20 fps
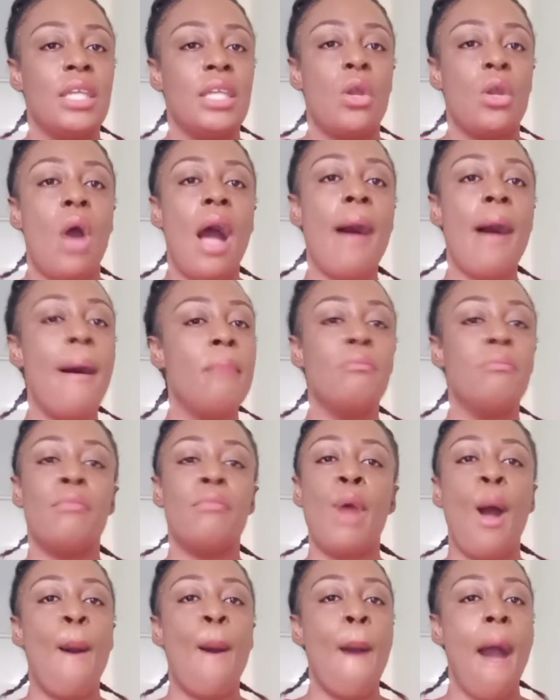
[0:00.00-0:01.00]
you know,
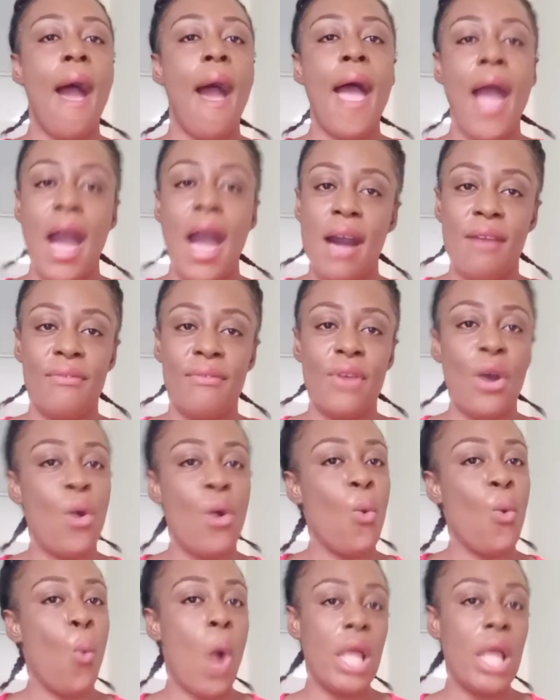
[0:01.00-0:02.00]
I have
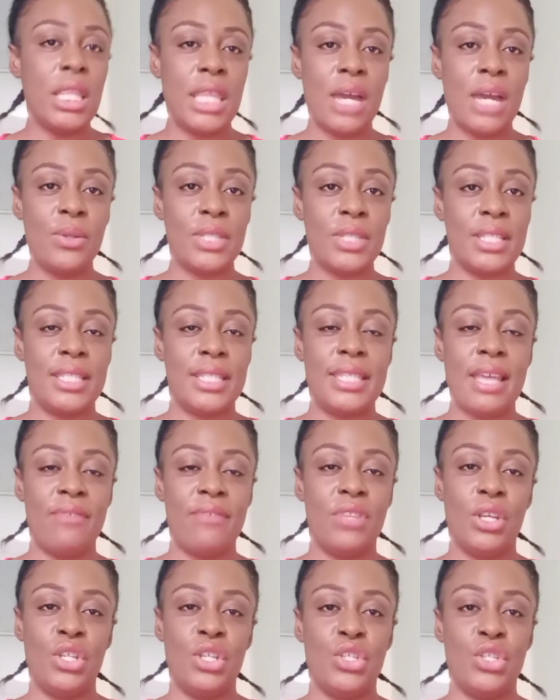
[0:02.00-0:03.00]

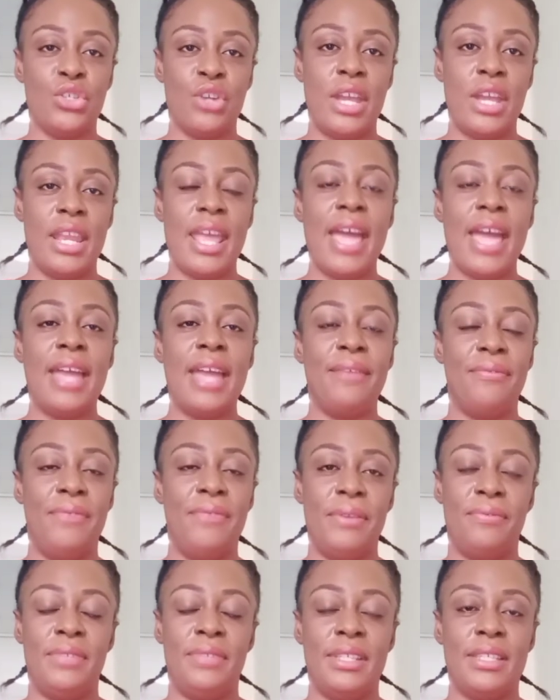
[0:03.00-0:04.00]

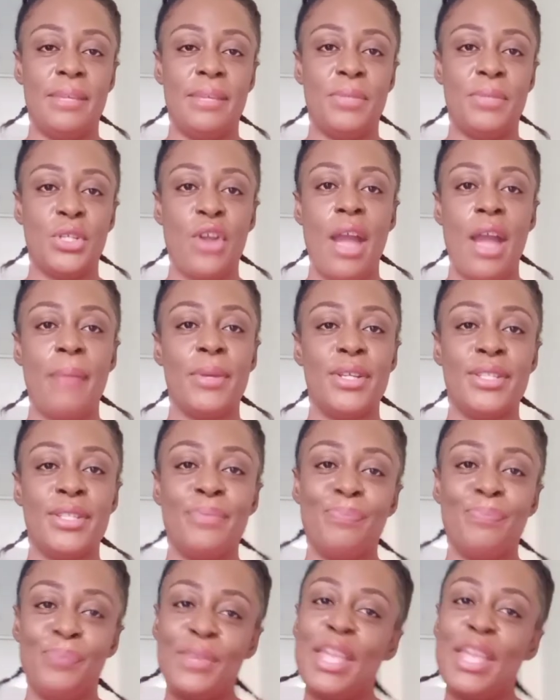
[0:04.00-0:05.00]
1750 subscribers.